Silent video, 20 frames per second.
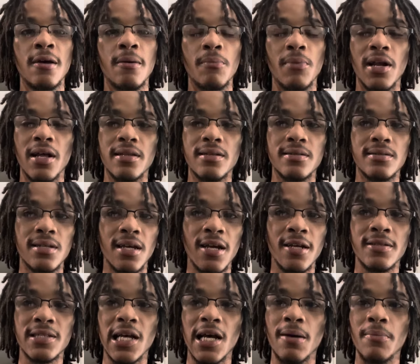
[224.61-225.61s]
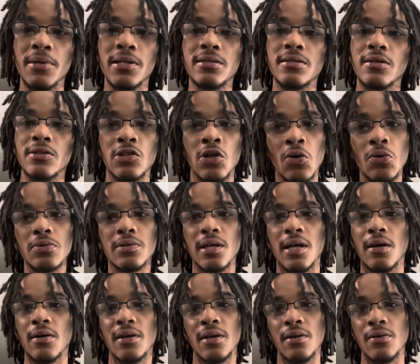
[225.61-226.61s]
but at the same time, it's adults
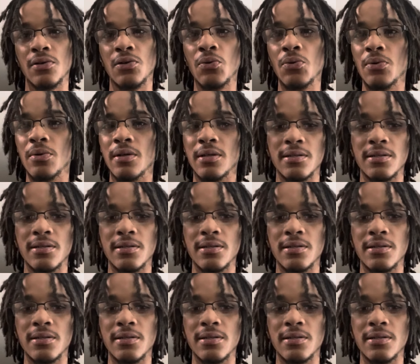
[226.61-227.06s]
out here doing